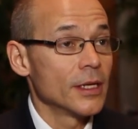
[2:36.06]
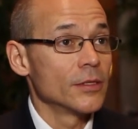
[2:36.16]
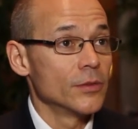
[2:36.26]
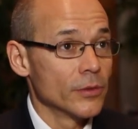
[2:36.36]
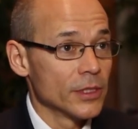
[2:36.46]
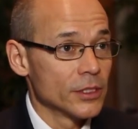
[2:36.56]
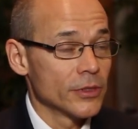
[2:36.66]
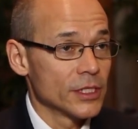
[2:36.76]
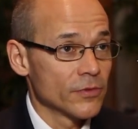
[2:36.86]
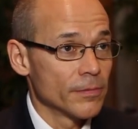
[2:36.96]
doing the
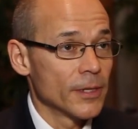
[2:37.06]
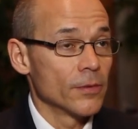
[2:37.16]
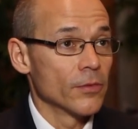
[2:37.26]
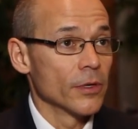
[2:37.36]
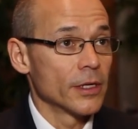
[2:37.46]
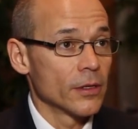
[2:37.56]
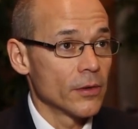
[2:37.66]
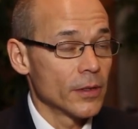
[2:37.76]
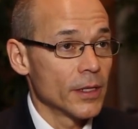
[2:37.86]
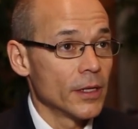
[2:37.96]
transfer paperwork and all
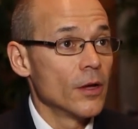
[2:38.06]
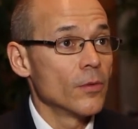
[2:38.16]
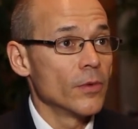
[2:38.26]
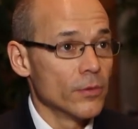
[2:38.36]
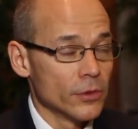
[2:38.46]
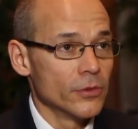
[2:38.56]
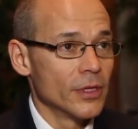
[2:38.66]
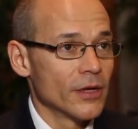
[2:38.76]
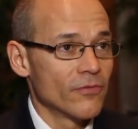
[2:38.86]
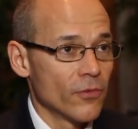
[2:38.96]
that, we will do
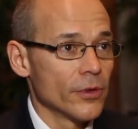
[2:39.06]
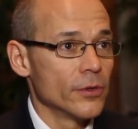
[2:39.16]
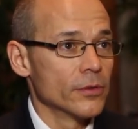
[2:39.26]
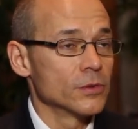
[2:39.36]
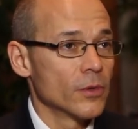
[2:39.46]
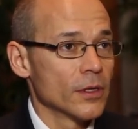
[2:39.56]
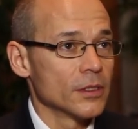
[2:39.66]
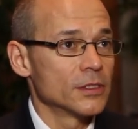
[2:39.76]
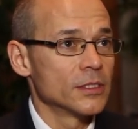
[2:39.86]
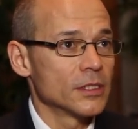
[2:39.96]
that for you as well.
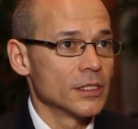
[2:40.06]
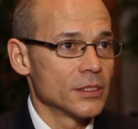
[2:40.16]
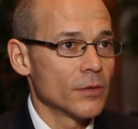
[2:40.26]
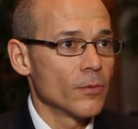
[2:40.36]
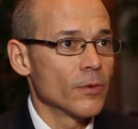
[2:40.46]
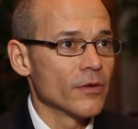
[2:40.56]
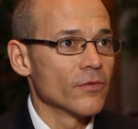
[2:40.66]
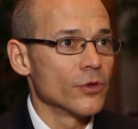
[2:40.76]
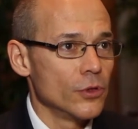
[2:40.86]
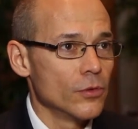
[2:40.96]
It's just, it's up whatever
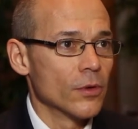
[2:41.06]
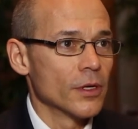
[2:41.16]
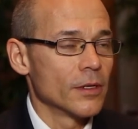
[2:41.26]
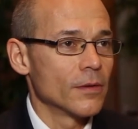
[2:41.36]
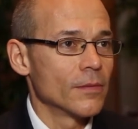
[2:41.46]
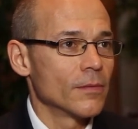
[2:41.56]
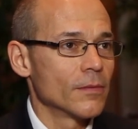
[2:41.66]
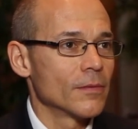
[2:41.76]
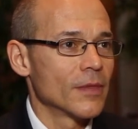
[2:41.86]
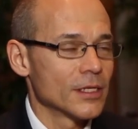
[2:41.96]
you want,
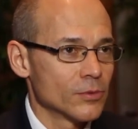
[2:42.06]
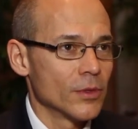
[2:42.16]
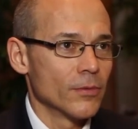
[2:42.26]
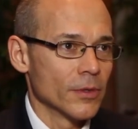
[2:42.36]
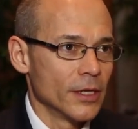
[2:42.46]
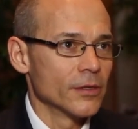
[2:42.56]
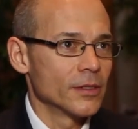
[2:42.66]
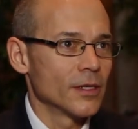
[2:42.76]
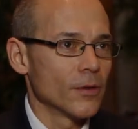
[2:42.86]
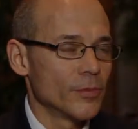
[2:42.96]
that's what we're here
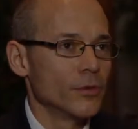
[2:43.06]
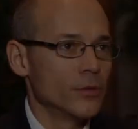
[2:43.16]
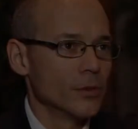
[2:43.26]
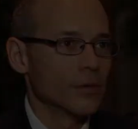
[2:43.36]
to help you do.